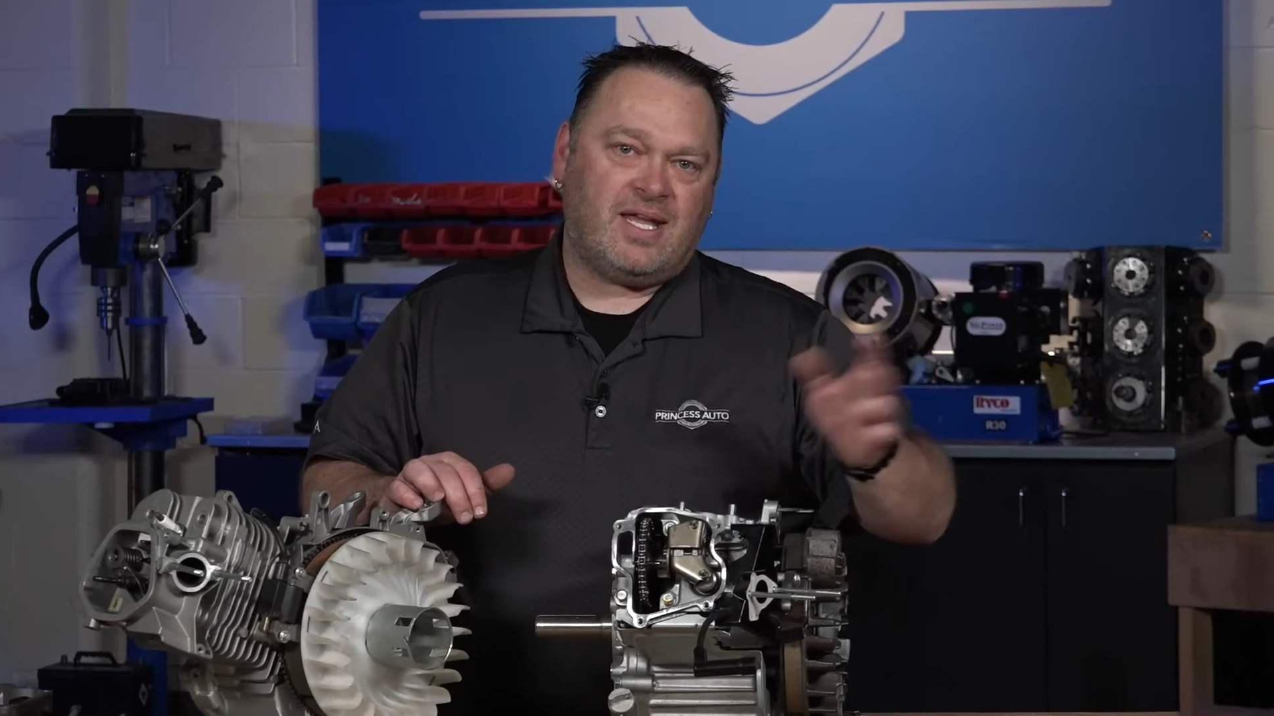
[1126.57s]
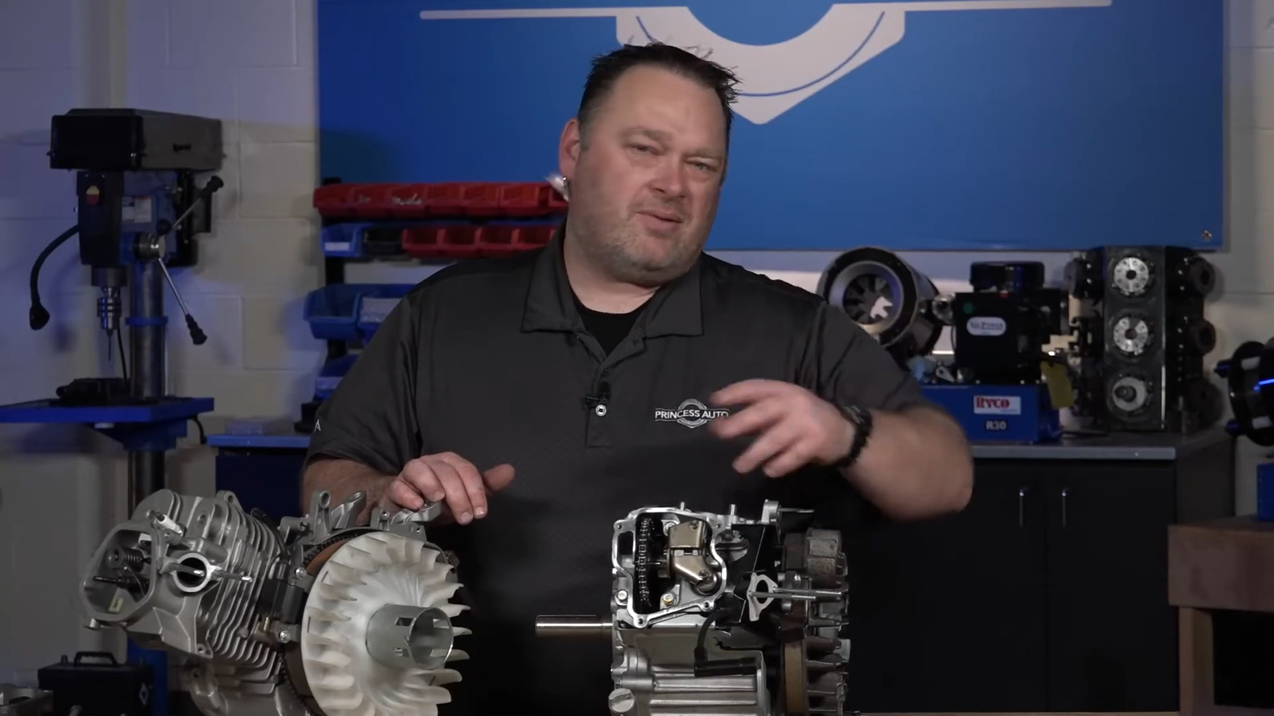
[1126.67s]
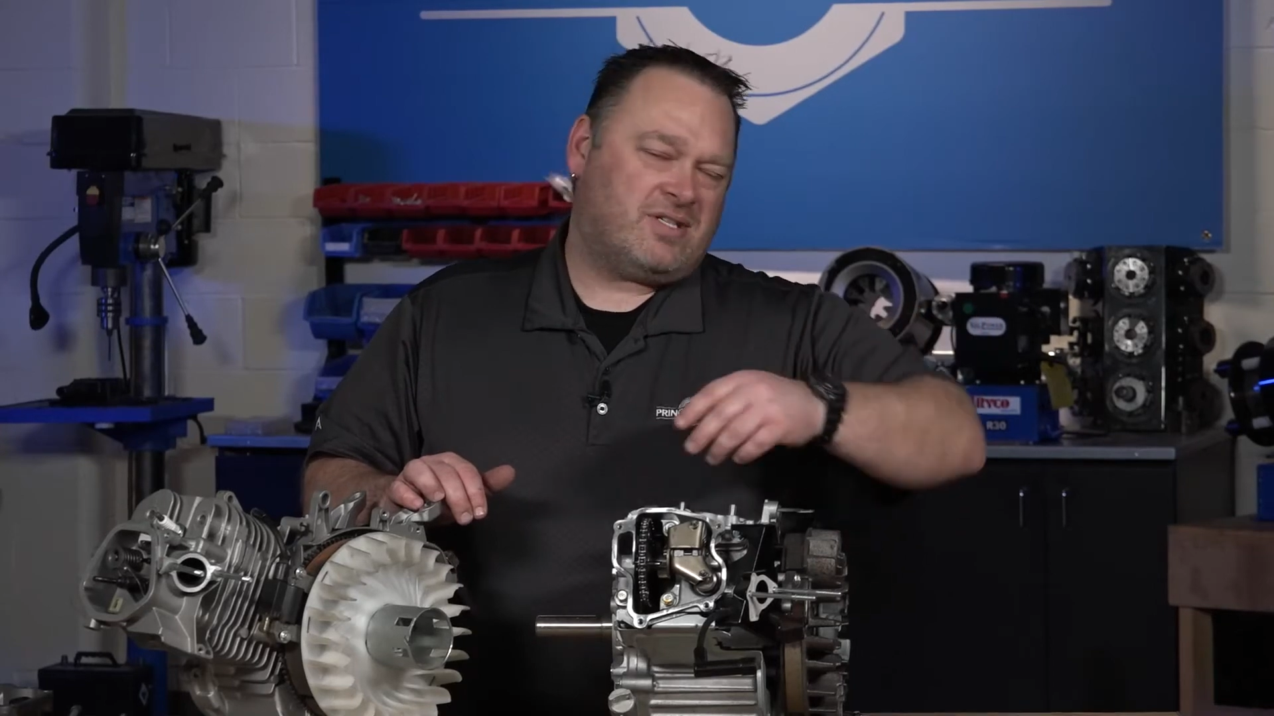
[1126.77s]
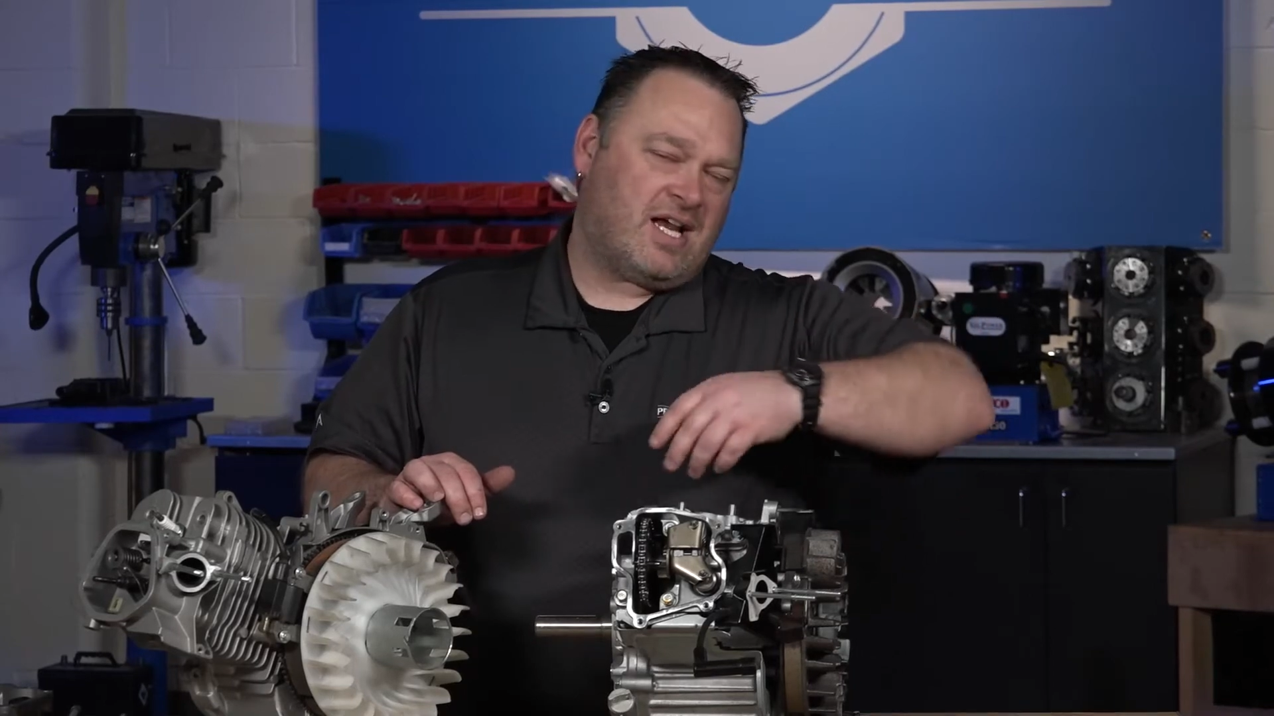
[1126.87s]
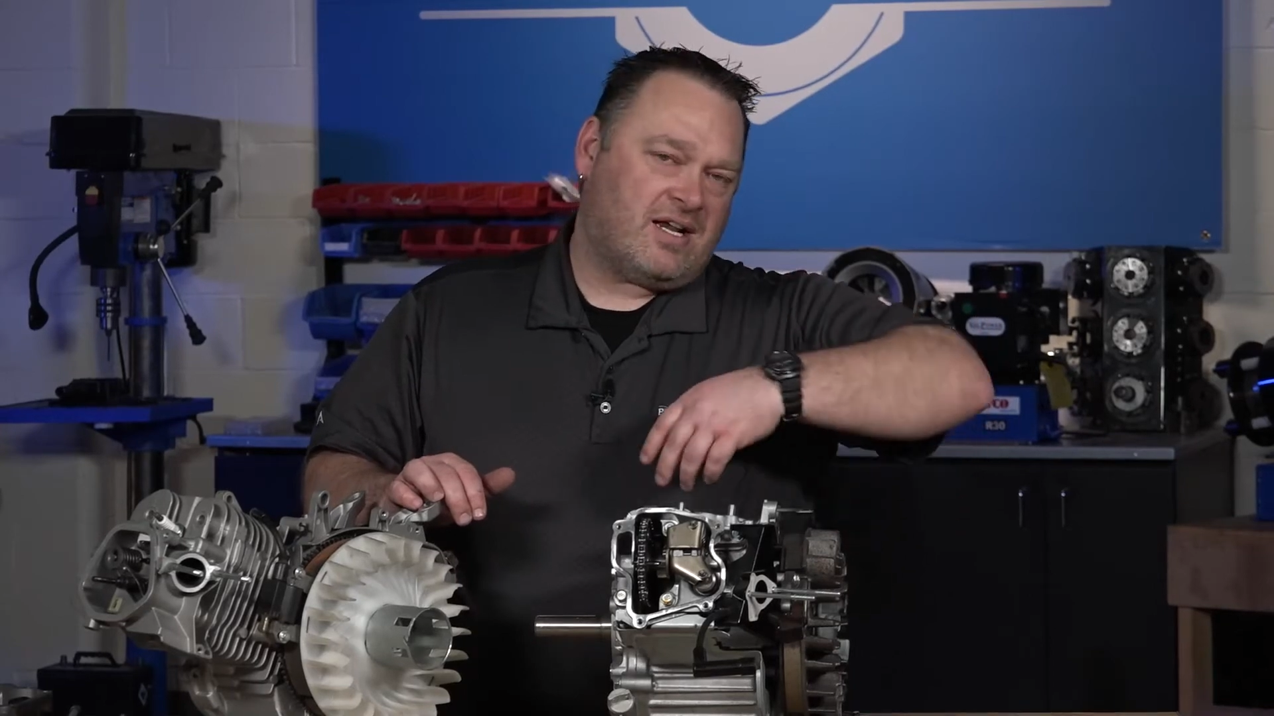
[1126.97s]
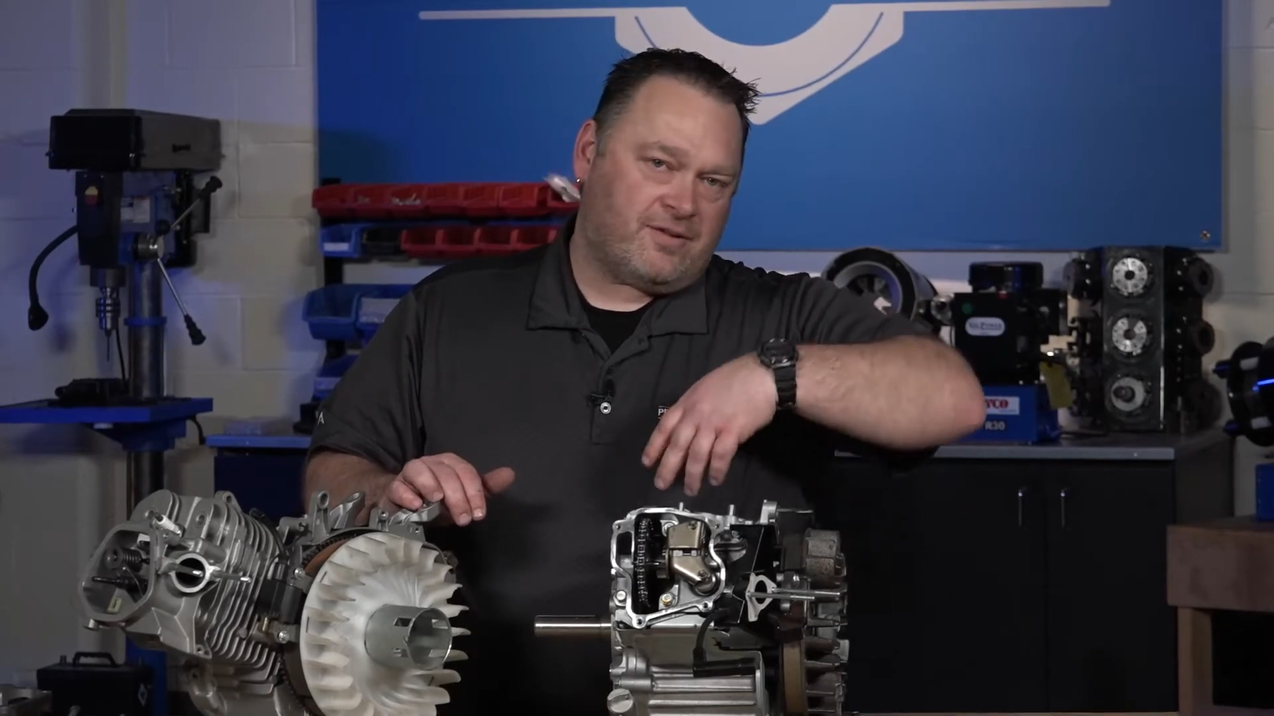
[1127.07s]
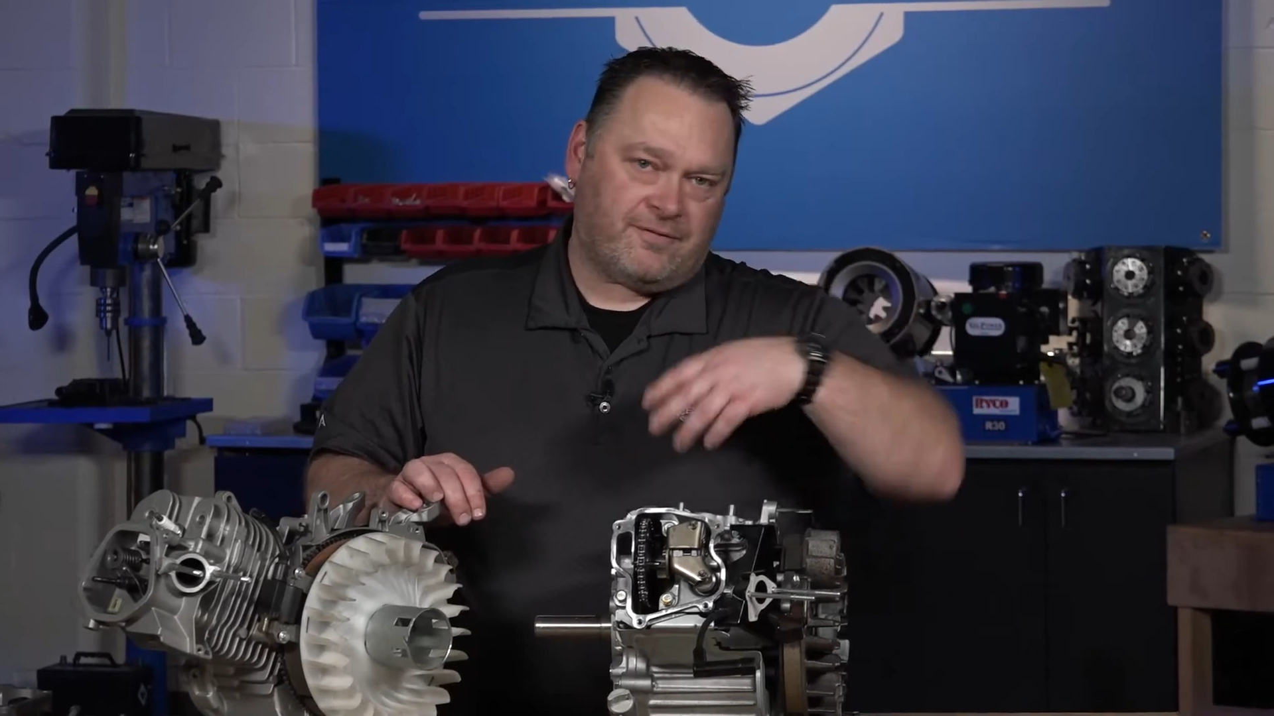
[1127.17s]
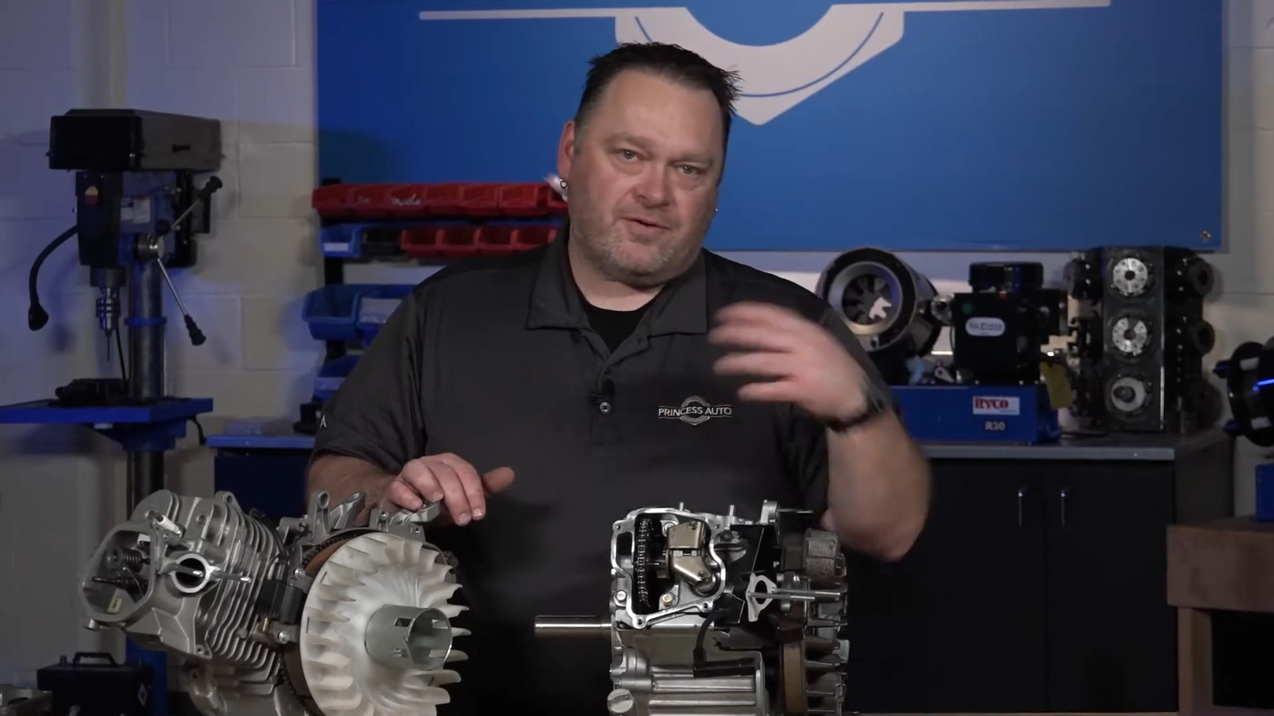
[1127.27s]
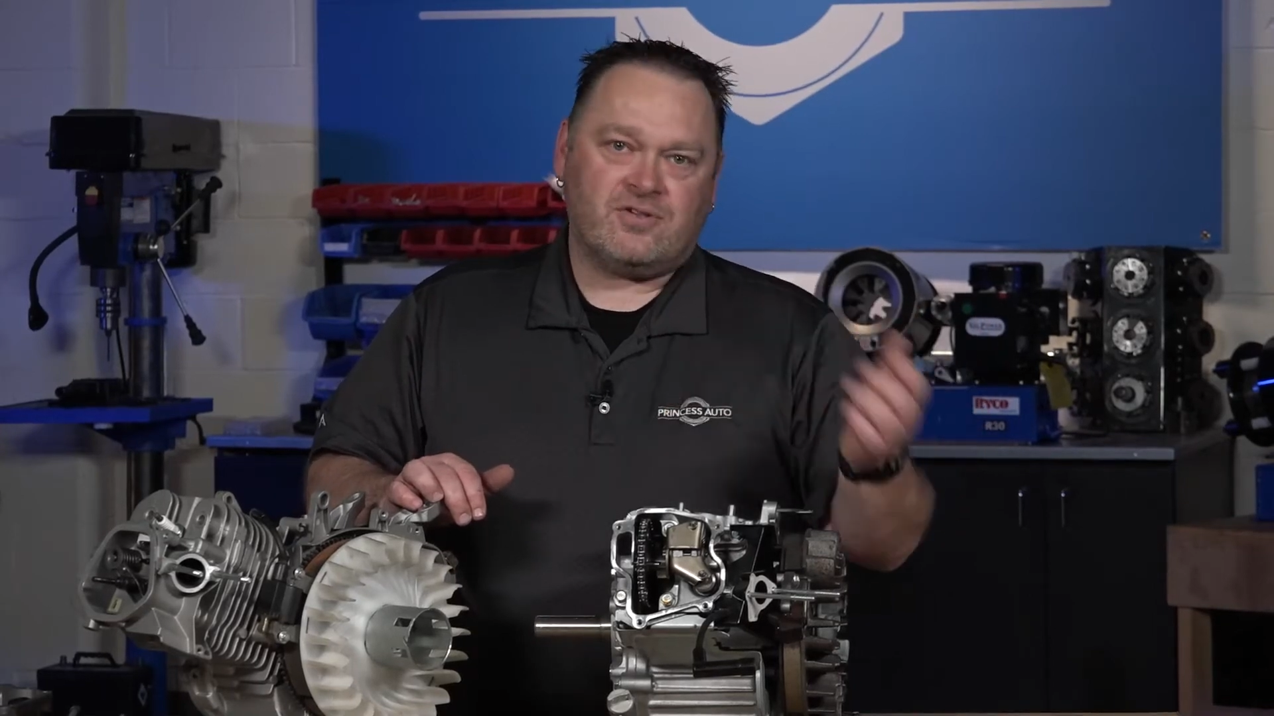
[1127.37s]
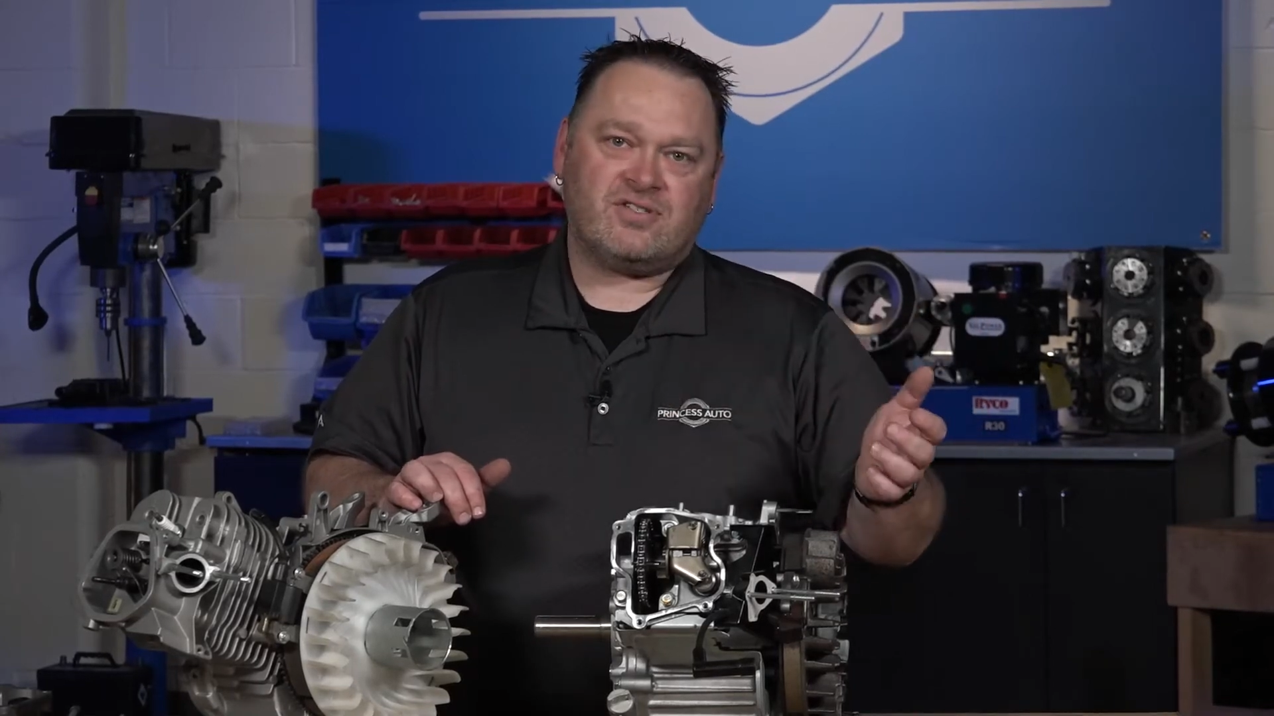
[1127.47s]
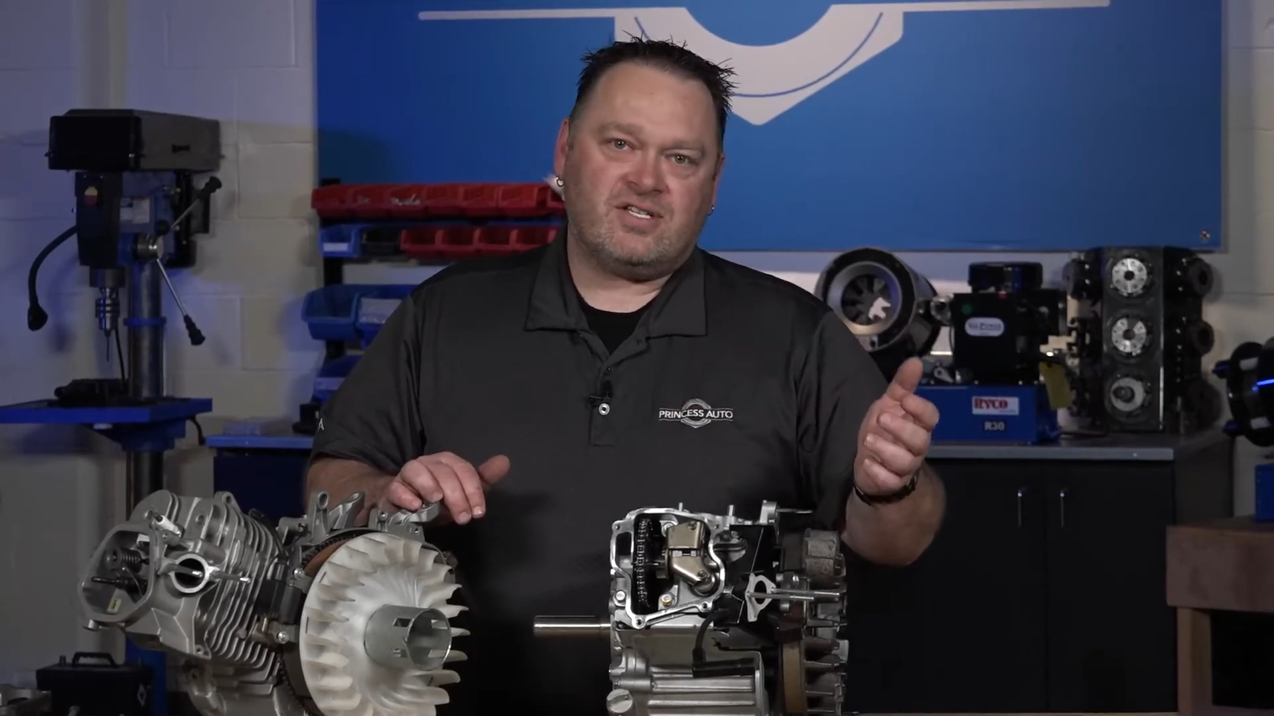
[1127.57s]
That was kind of the first